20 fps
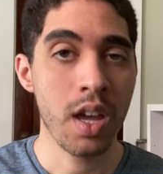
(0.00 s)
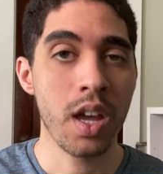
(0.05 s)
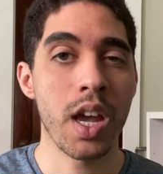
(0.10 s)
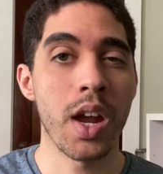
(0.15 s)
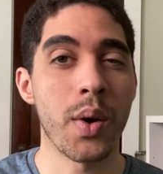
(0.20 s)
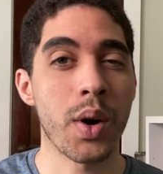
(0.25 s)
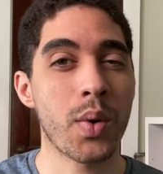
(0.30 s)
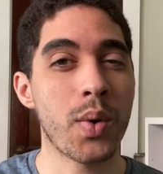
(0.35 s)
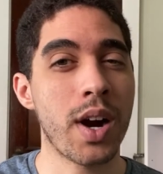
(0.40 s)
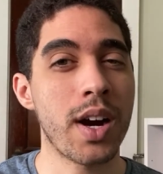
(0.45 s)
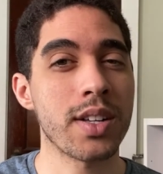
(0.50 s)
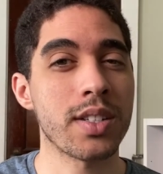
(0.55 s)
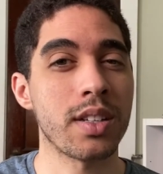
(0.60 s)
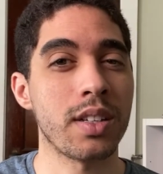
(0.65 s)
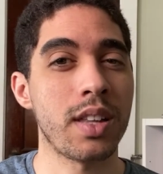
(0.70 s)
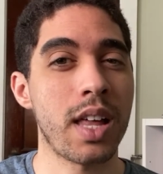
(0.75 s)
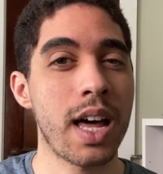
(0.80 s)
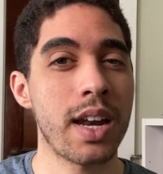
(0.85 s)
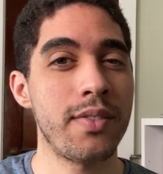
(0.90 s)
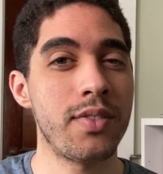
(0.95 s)
It requires a
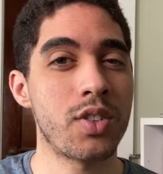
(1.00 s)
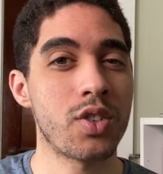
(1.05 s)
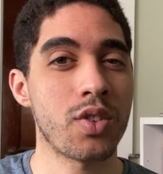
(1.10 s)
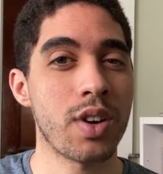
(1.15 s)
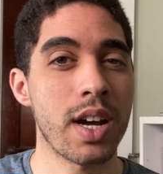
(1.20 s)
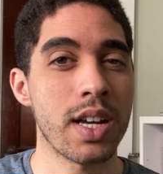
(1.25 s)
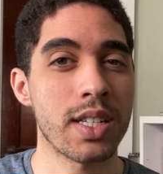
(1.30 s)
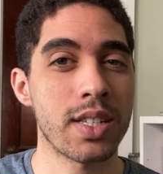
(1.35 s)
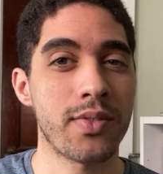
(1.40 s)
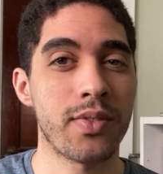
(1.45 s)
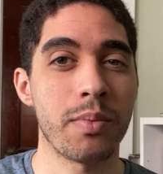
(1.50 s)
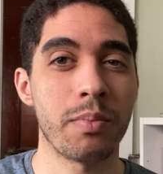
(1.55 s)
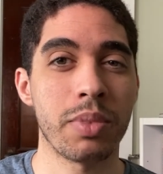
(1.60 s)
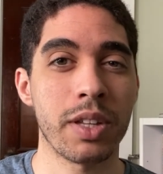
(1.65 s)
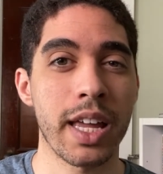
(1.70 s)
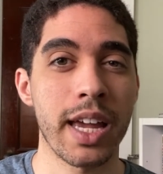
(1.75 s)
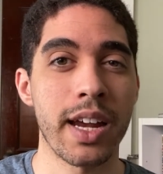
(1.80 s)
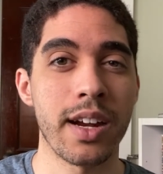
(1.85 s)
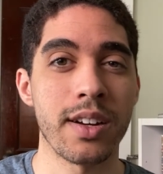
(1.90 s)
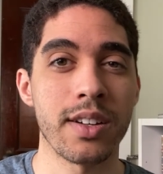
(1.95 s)
lot of trust from
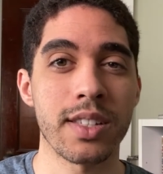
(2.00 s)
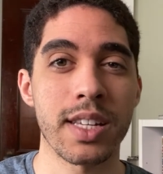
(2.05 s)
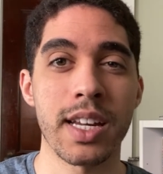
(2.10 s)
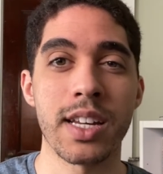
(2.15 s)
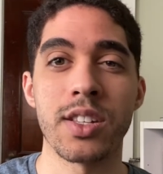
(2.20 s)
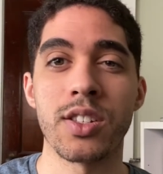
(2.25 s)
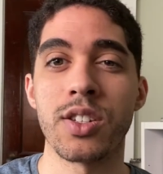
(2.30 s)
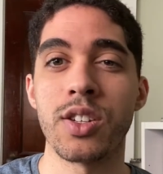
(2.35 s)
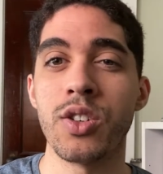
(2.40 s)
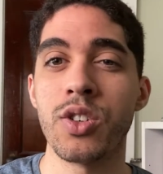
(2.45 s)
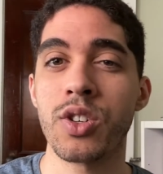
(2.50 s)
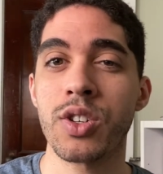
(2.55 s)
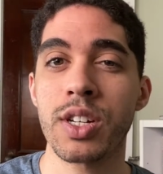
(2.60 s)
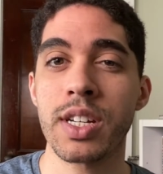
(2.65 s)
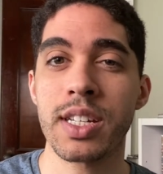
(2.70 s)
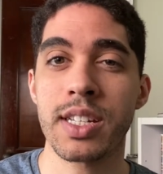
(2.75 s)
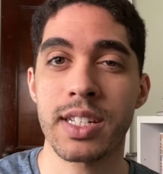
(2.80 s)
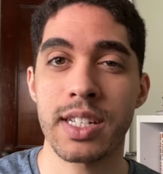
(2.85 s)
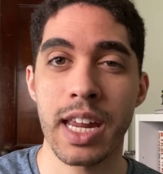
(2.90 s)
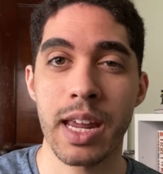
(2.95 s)
players and is usually
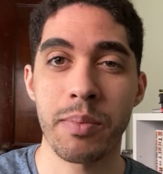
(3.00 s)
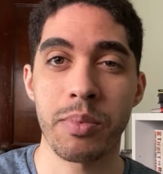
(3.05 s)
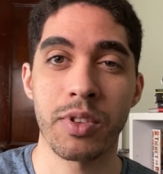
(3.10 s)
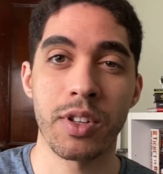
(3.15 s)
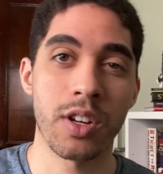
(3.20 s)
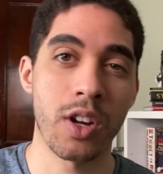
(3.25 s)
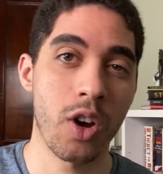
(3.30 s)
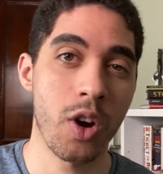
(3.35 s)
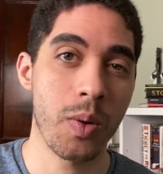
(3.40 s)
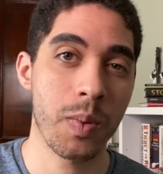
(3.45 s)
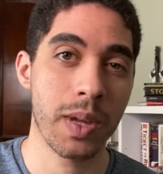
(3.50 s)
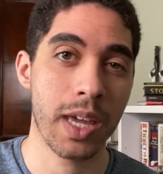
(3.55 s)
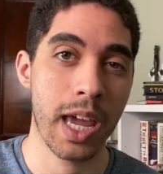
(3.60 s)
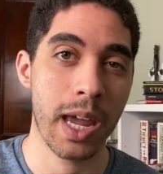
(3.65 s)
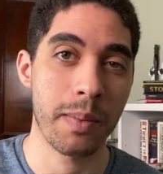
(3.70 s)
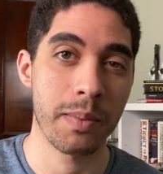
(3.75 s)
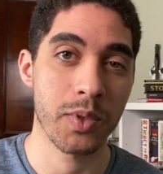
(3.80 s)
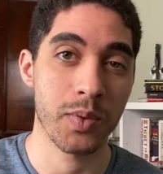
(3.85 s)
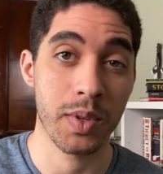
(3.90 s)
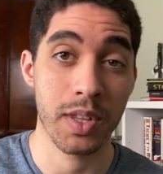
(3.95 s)
a staple in home
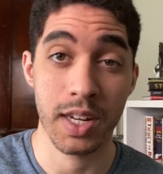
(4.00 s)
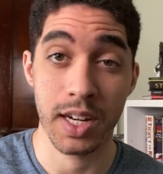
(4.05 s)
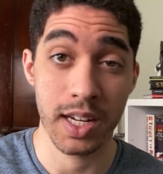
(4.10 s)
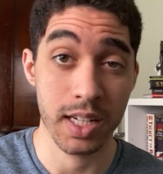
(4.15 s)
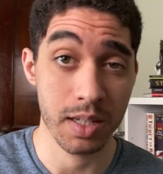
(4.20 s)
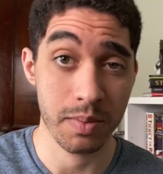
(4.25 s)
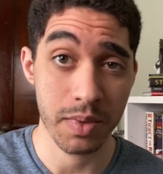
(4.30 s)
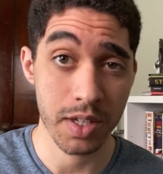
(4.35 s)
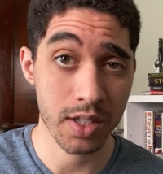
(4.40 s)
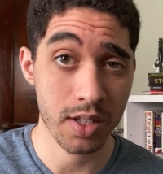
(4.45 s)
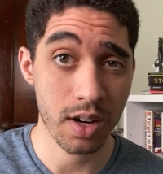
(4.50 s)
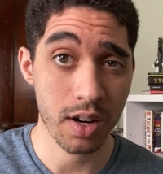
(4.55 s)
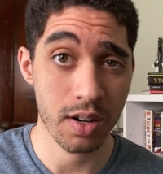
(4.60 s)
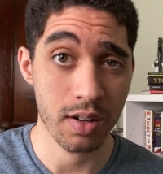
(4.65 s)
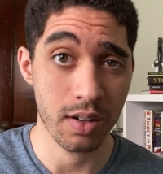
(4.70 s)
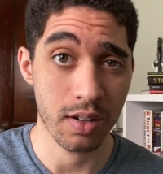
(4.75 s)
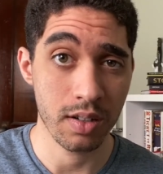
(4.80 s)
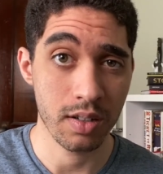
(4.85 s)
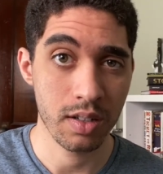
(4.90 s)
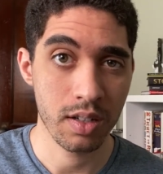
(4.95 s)
games with an intimate circle,